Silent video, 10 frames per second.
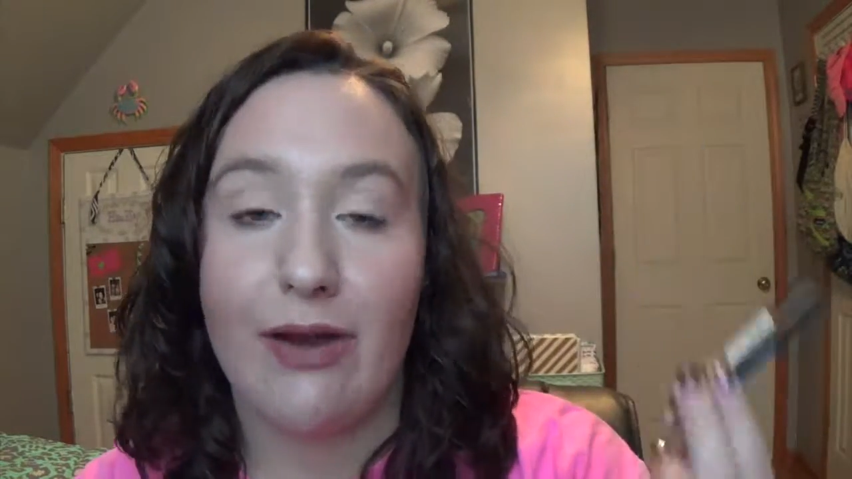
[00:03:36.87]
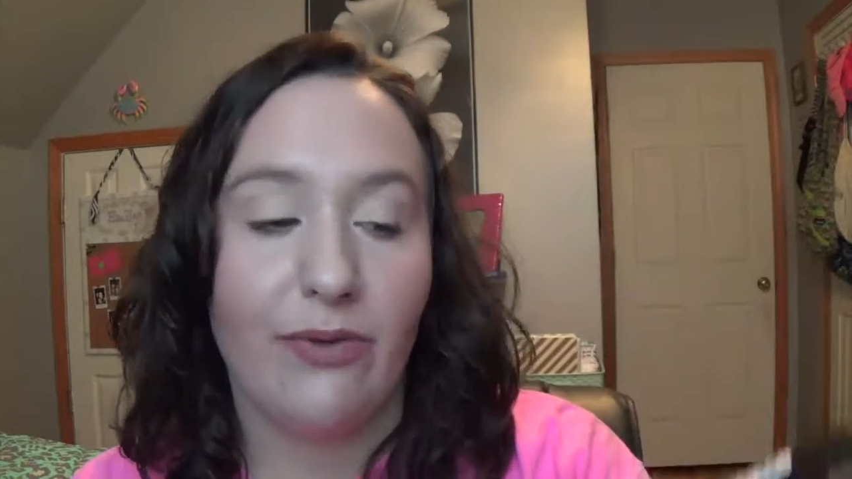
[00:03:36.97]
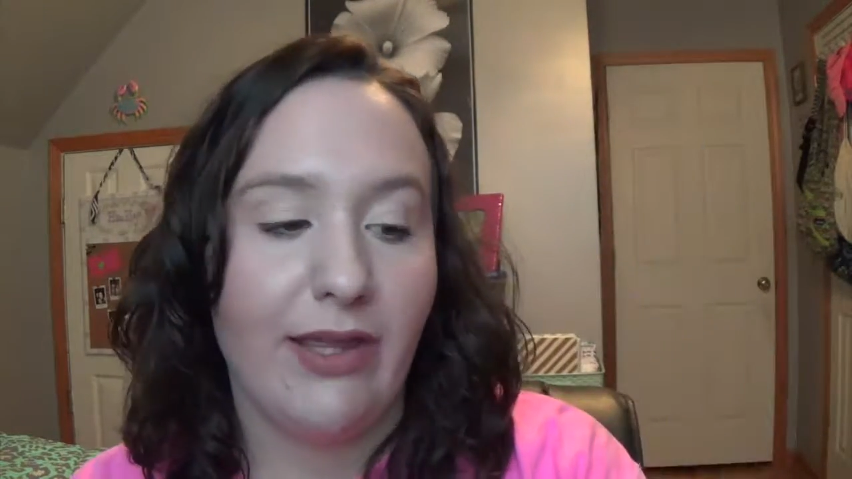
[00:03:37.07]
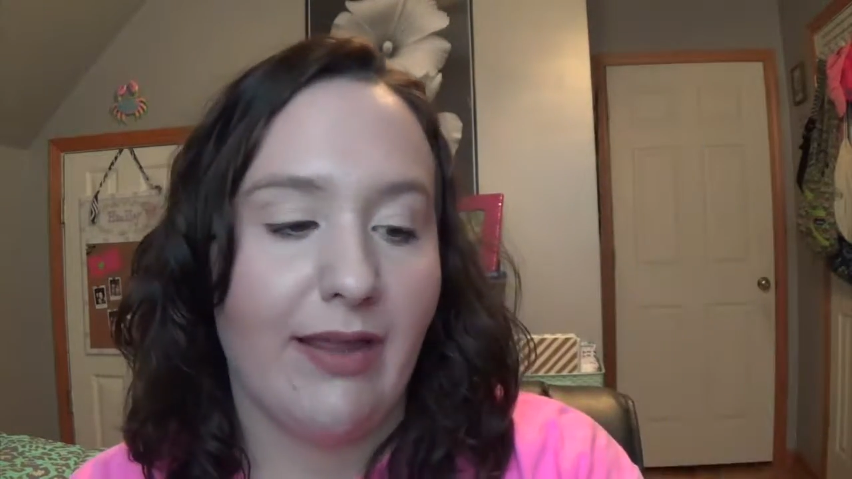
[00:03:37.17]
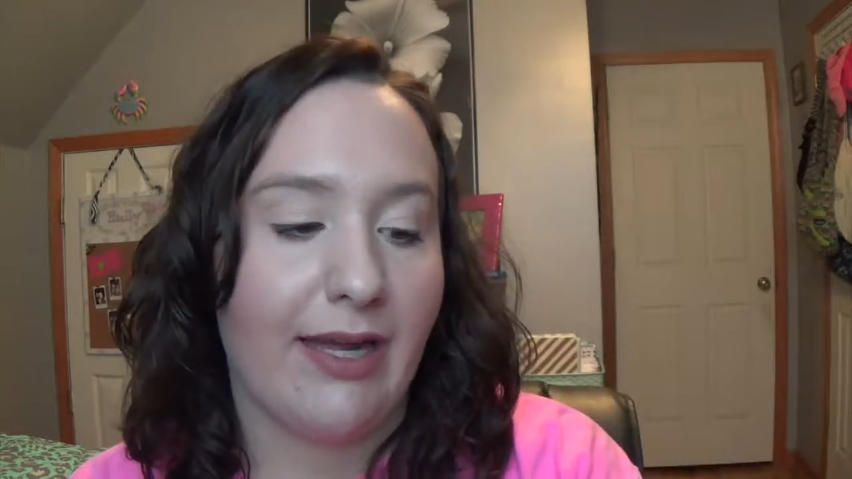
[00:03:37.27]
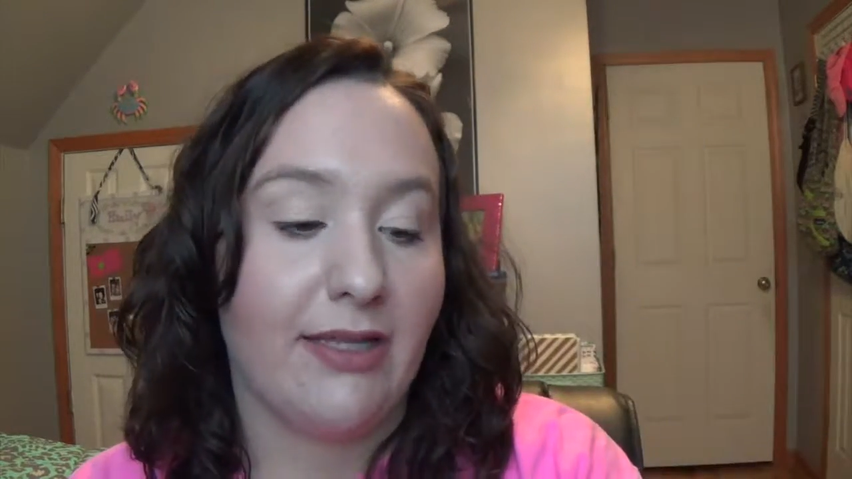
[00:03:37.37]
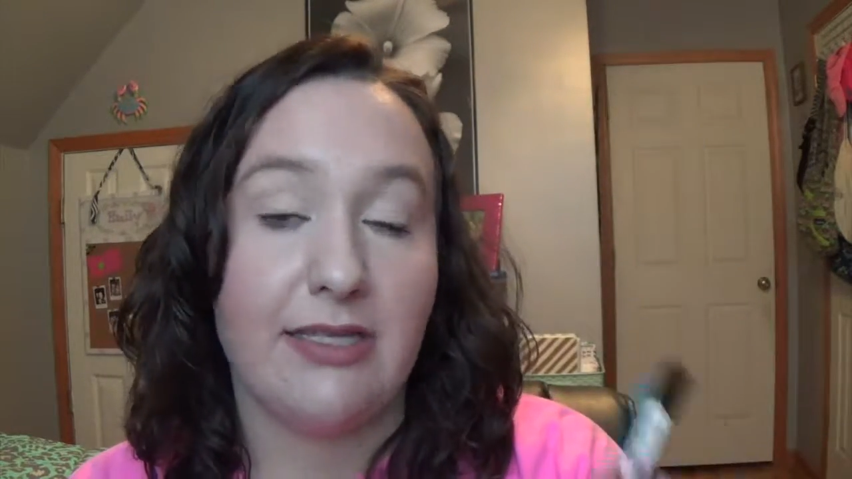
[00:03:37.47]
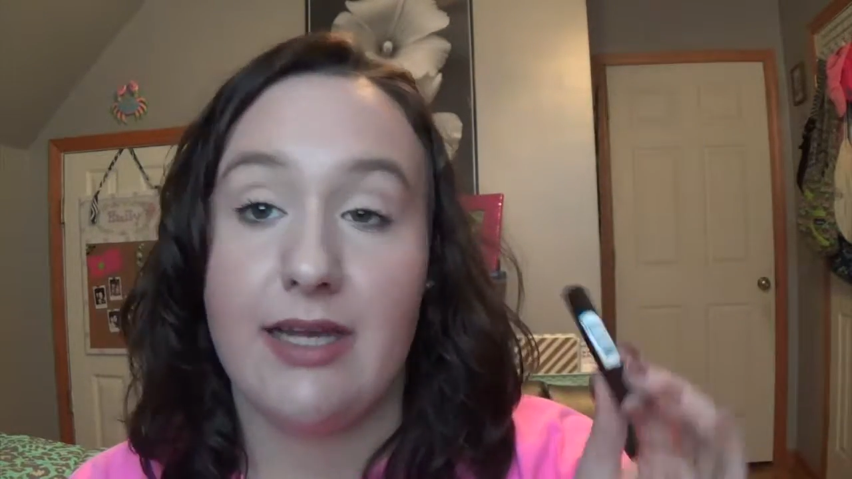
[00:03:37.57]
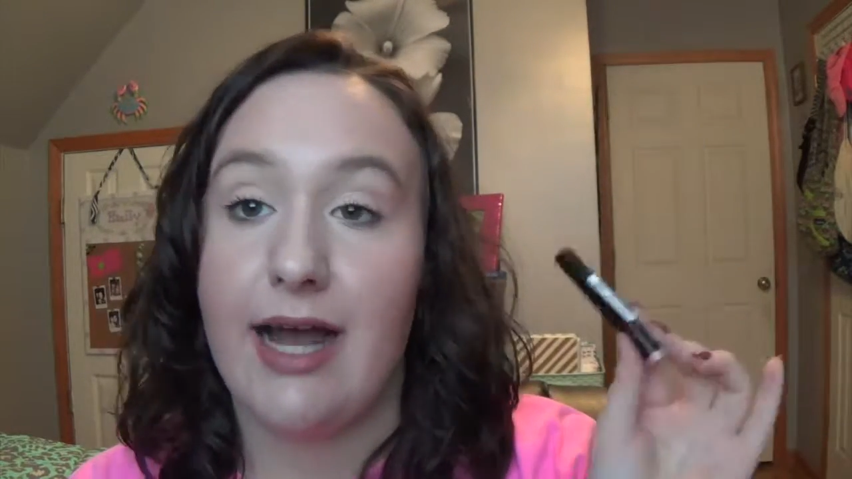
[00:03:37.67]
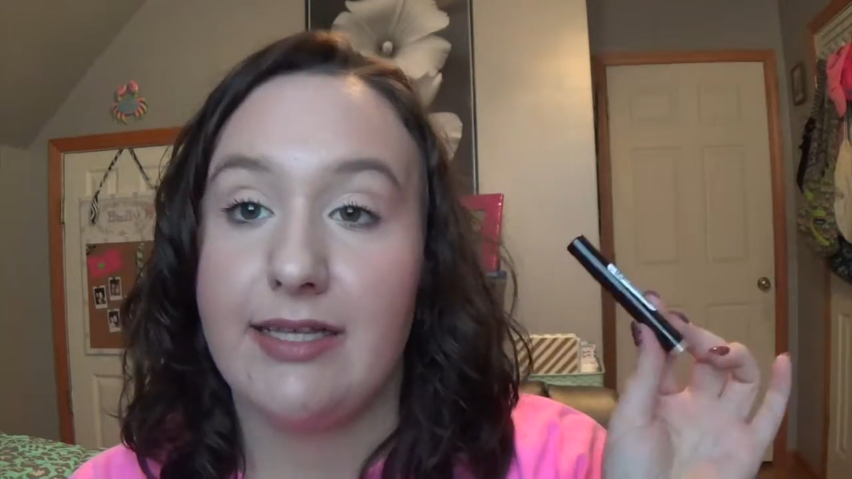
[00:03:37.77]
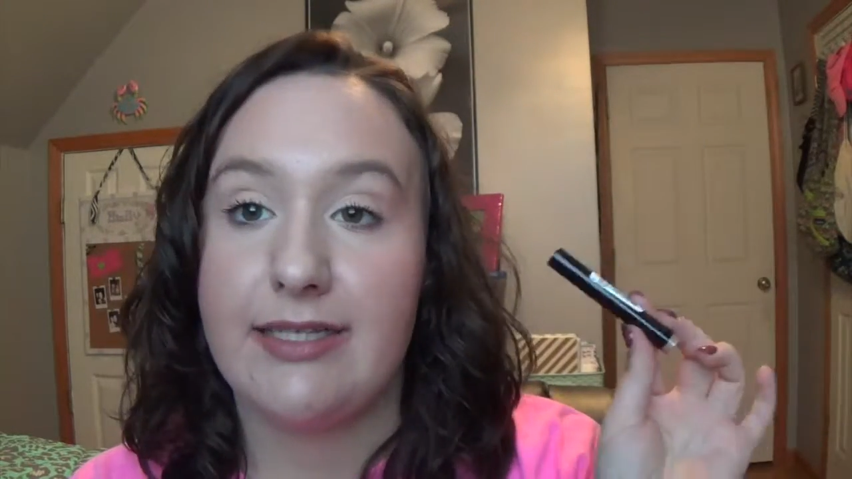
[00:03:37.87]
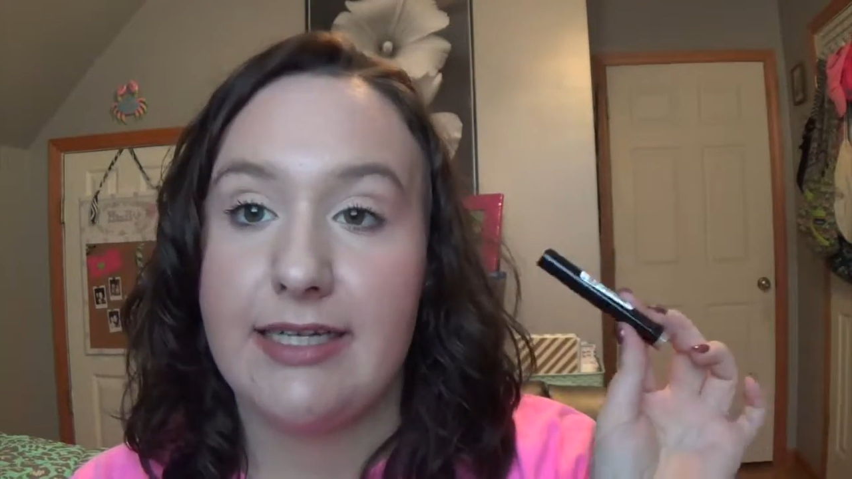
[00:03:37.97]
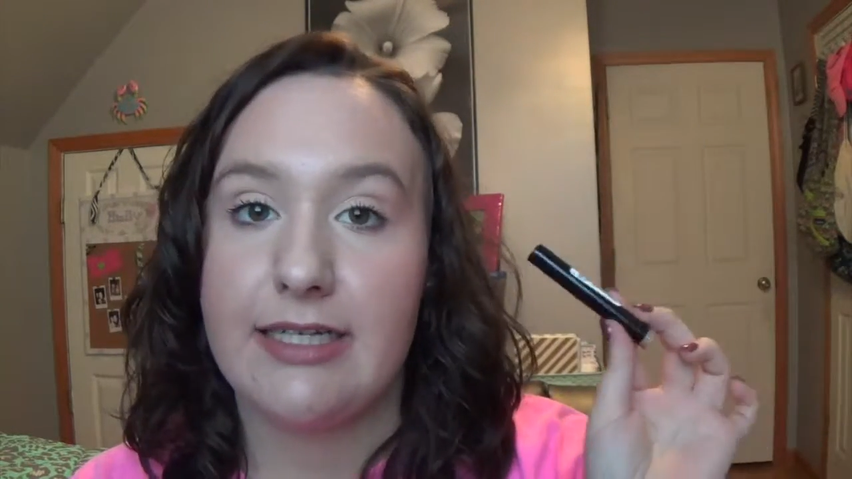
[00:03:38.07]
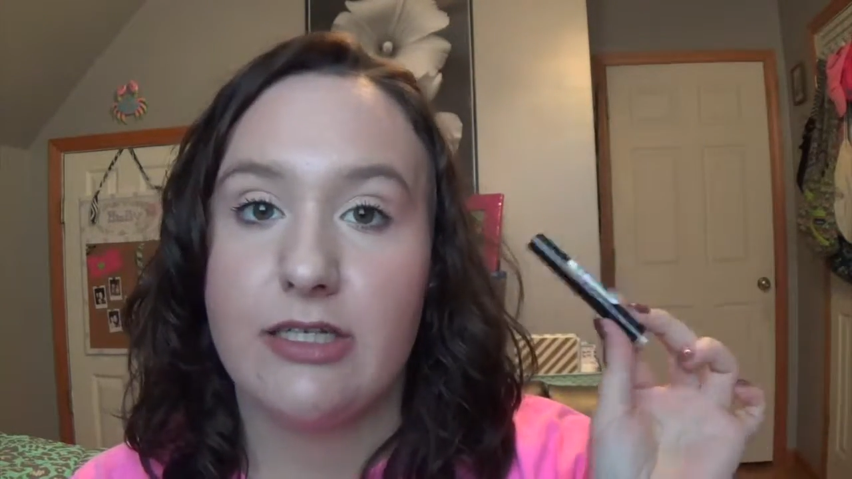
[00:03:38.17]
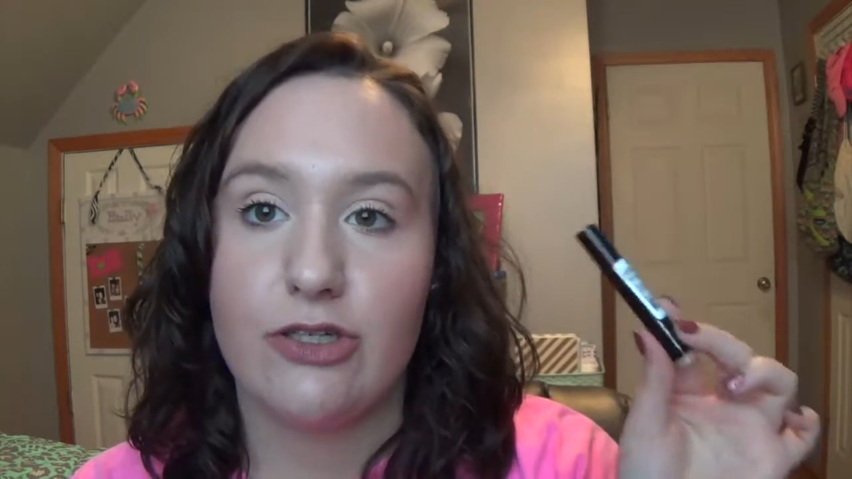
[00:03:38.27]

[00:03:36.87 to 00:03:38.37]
I really like these eye sticks,